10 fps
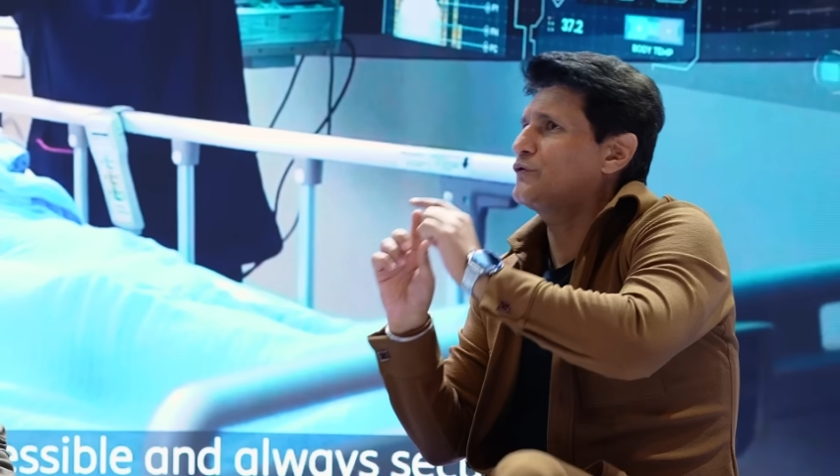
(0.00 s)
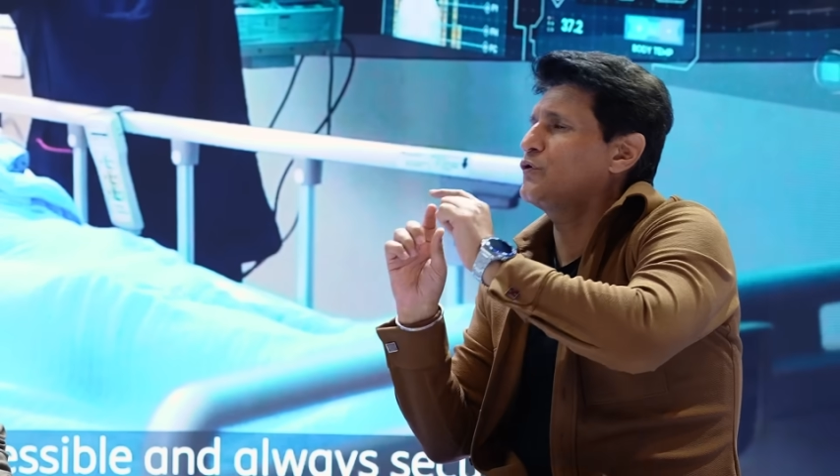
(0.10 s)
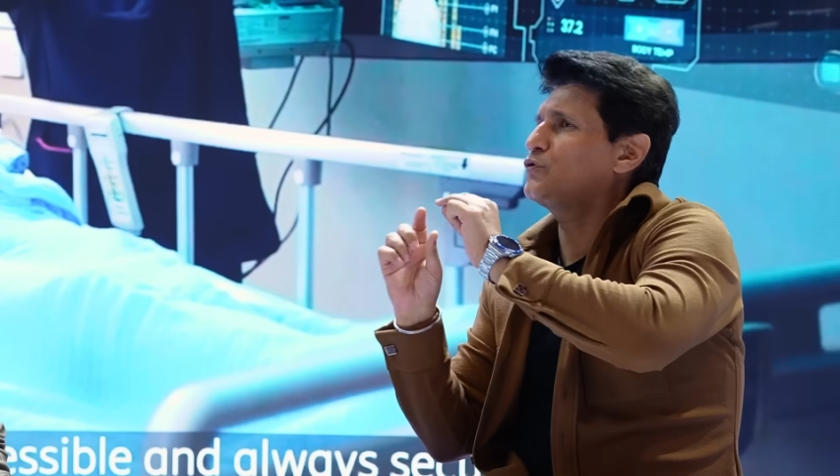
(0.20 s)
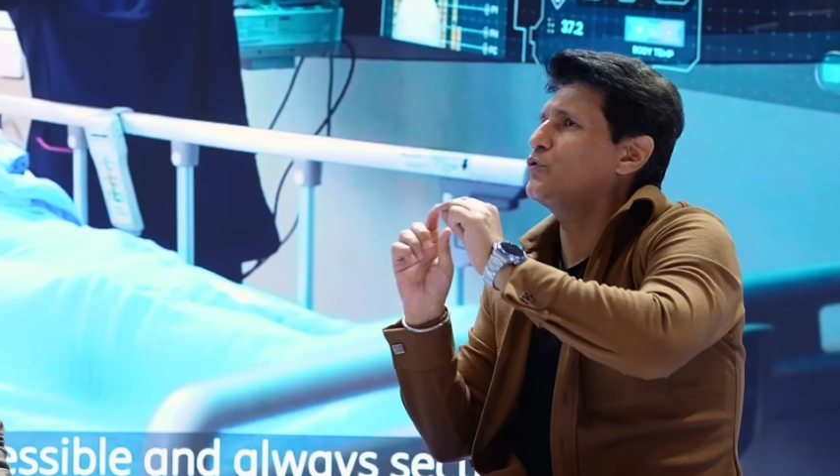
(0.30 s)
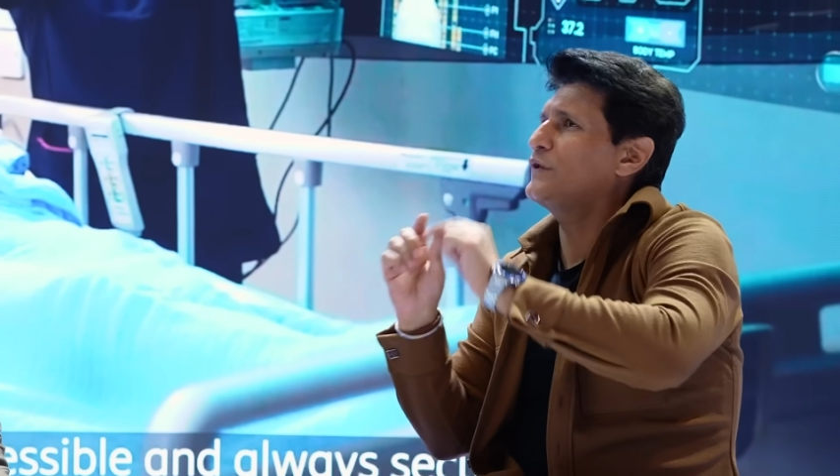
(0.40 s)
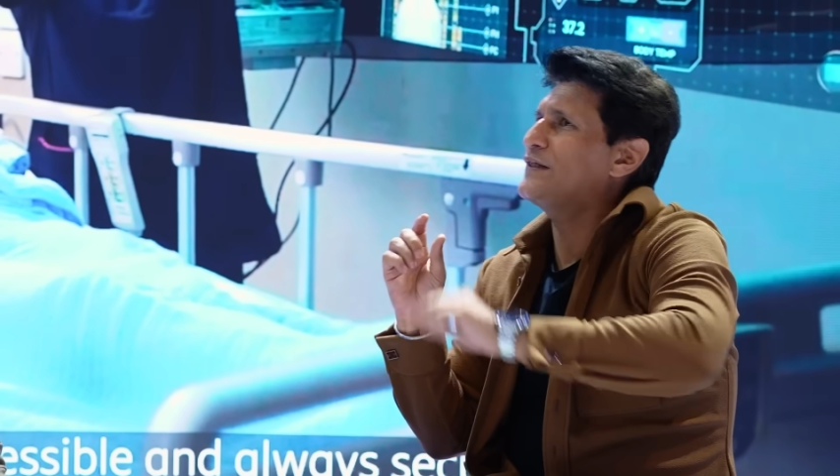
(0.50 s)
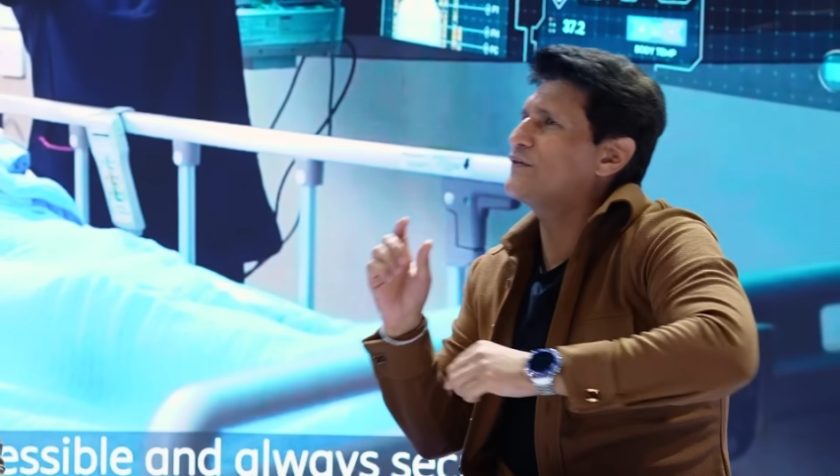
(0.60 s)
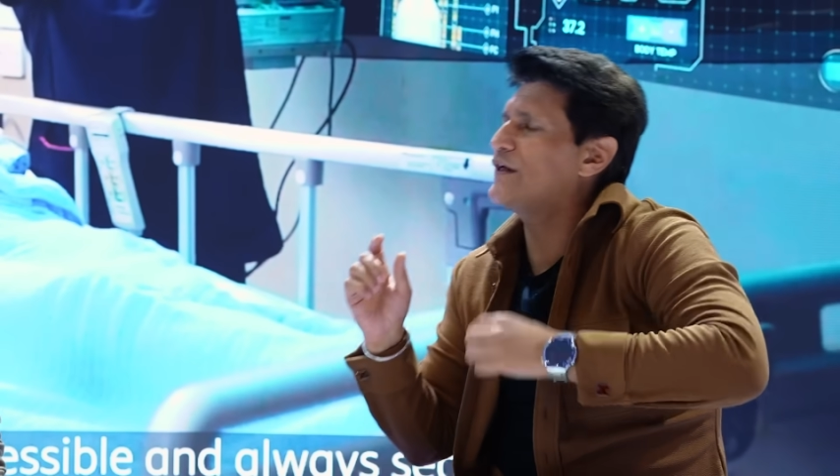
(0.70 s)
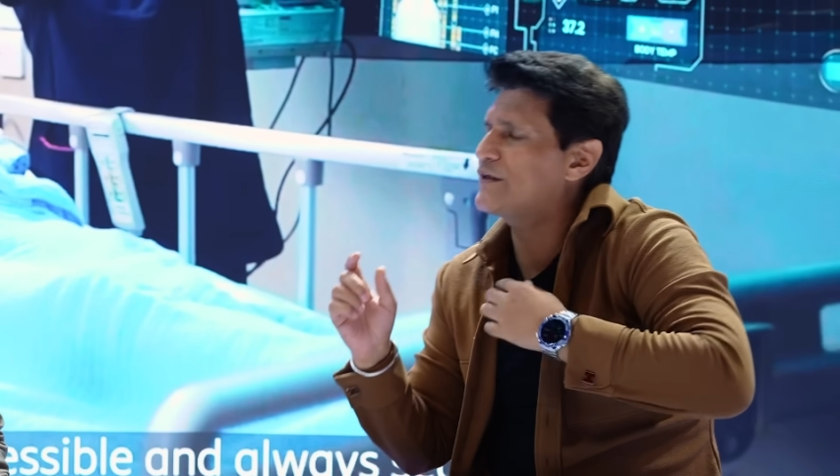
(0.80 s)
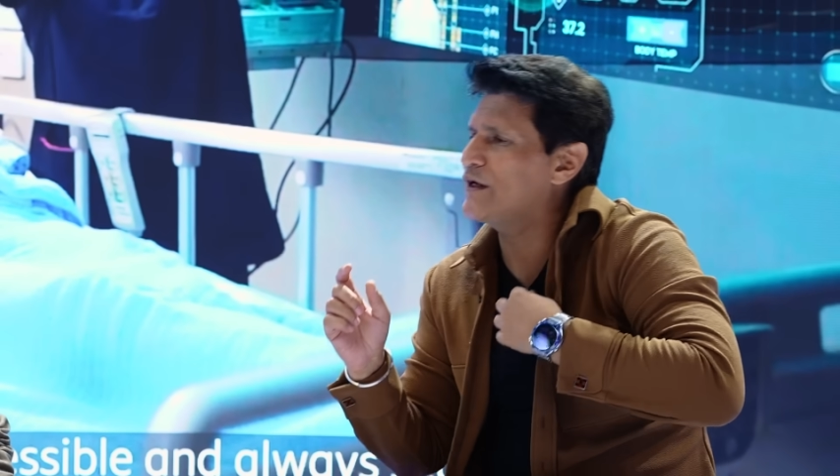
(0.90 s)
So
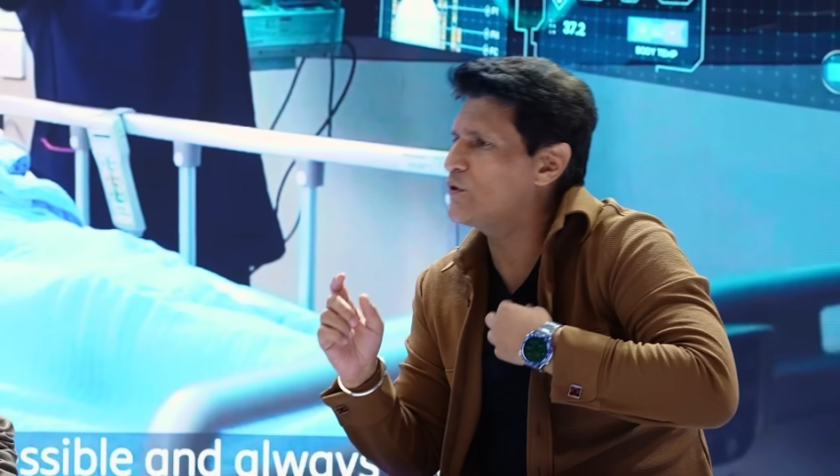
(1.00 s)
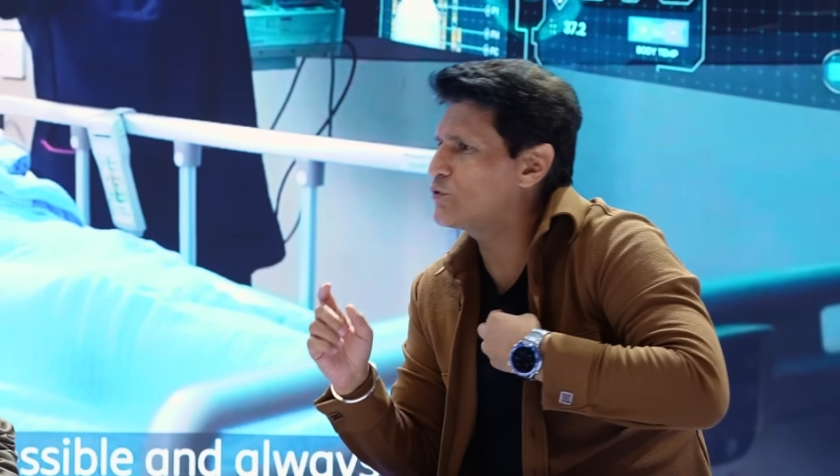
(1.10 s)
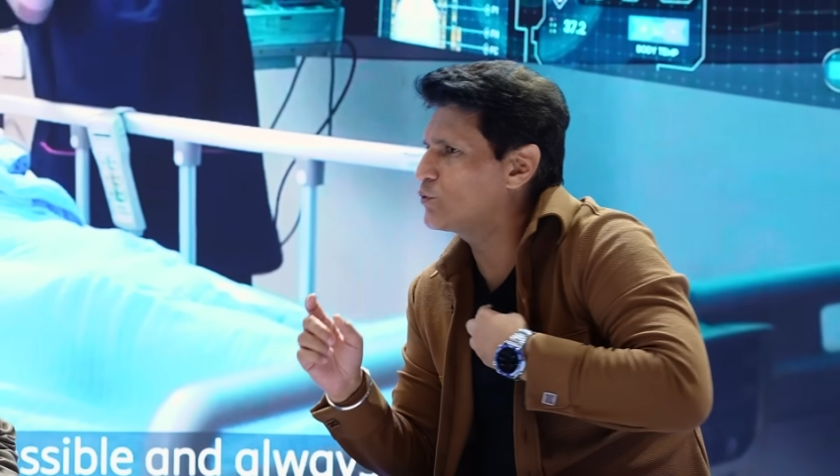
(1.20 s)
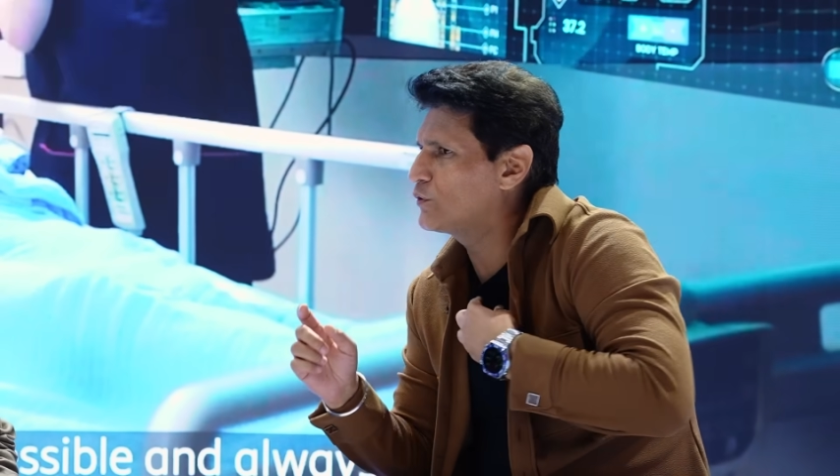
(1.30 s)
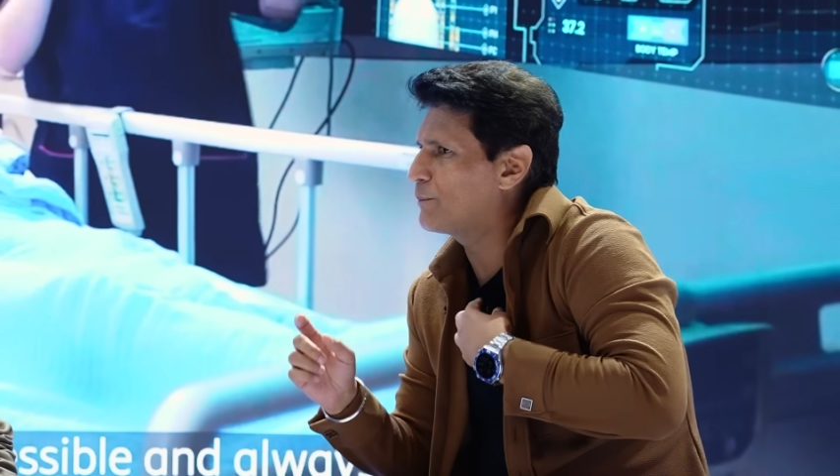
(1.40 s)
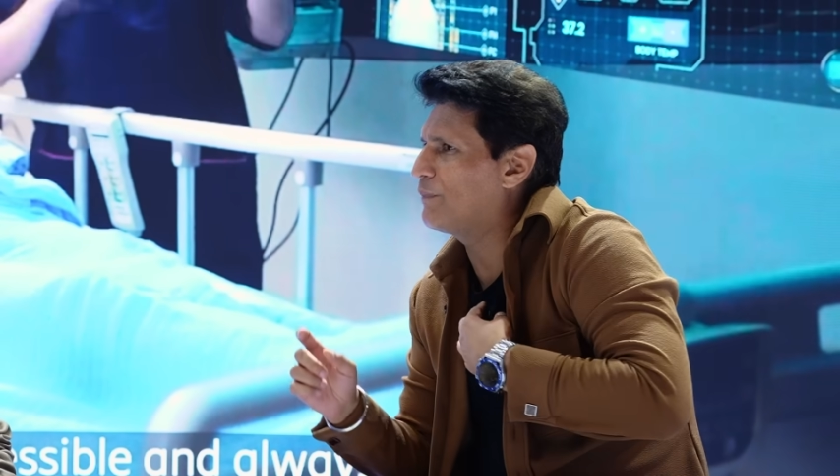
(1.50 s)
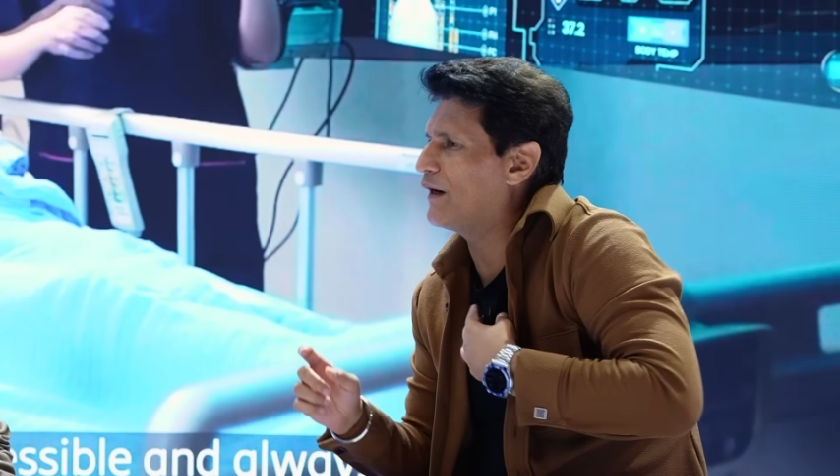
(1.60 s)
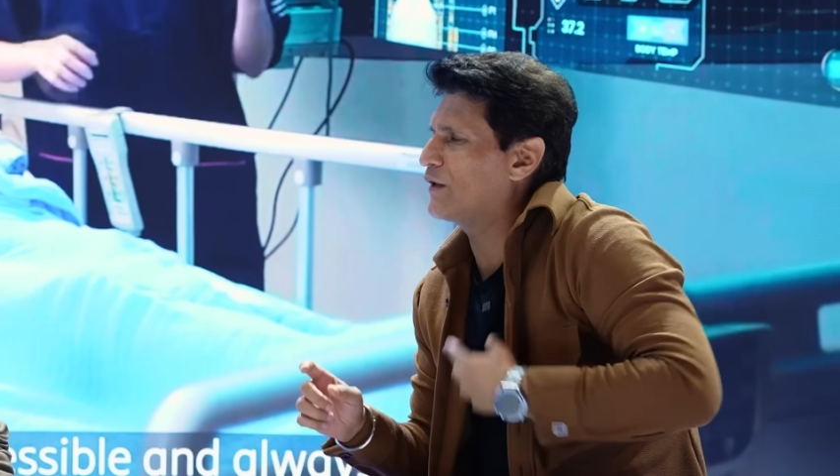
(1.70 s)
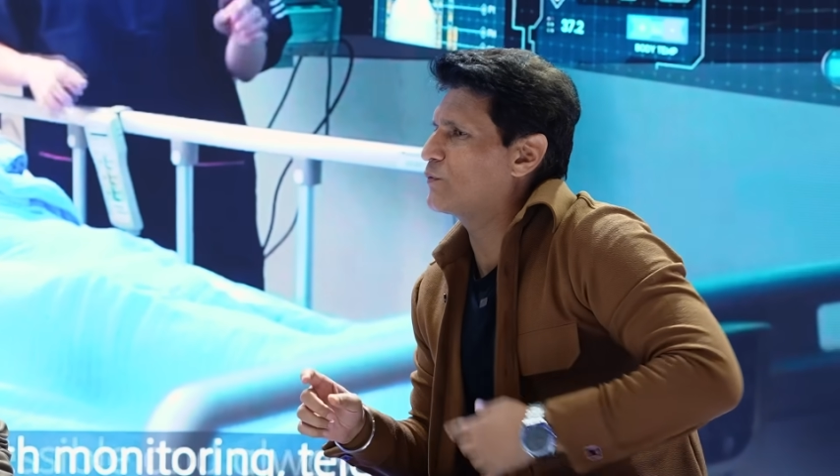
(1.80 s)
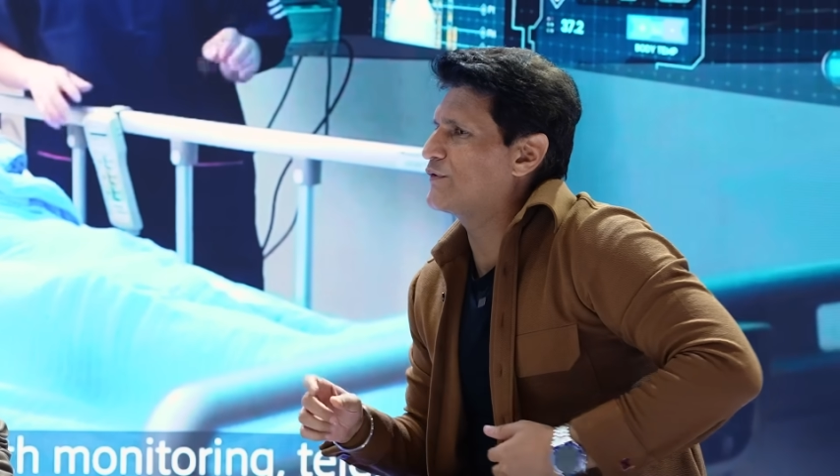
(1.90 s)
let's get down to the
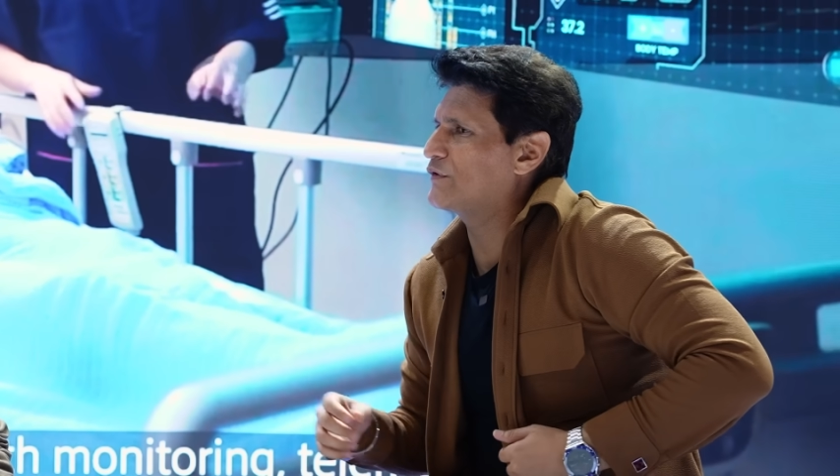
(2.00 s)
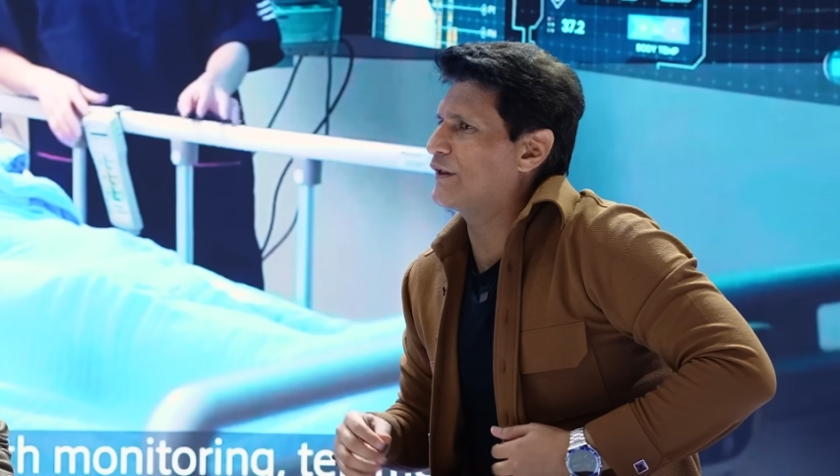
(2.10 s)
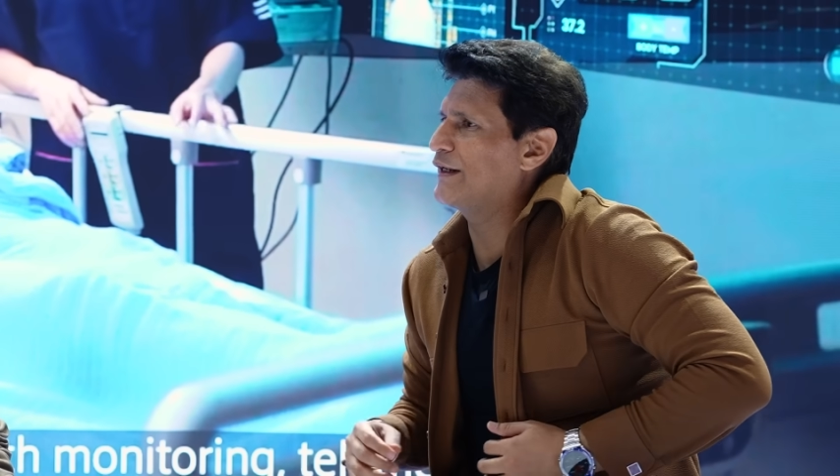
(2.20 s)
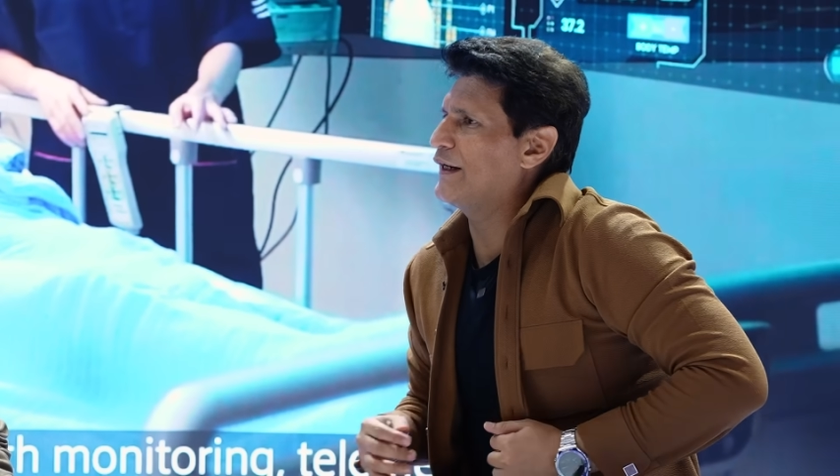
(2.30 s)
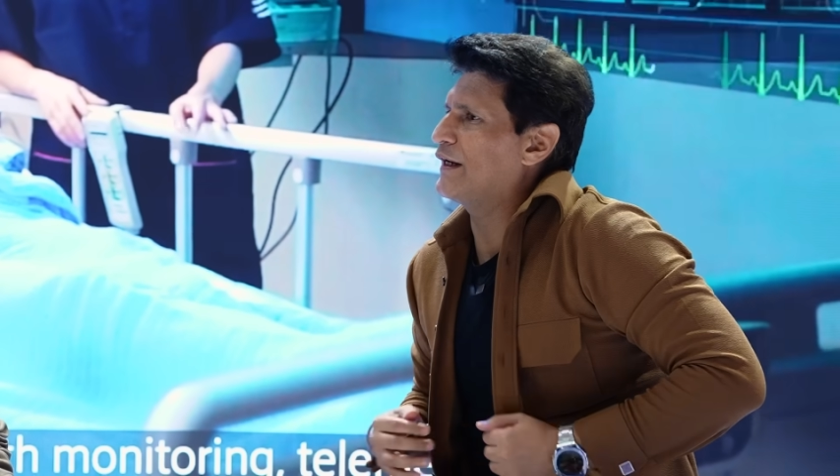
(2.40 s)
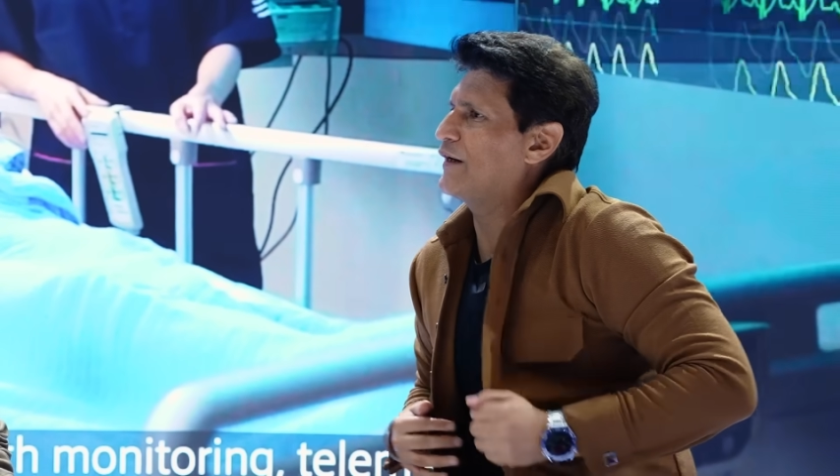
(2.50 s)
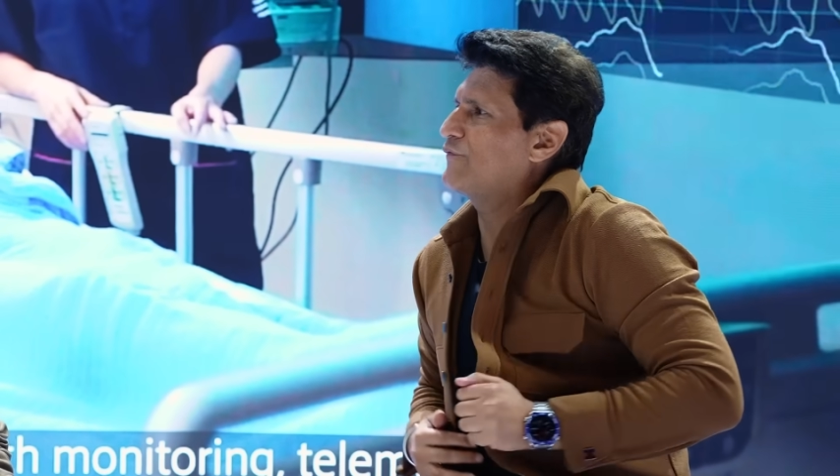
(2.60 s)
part which, again, I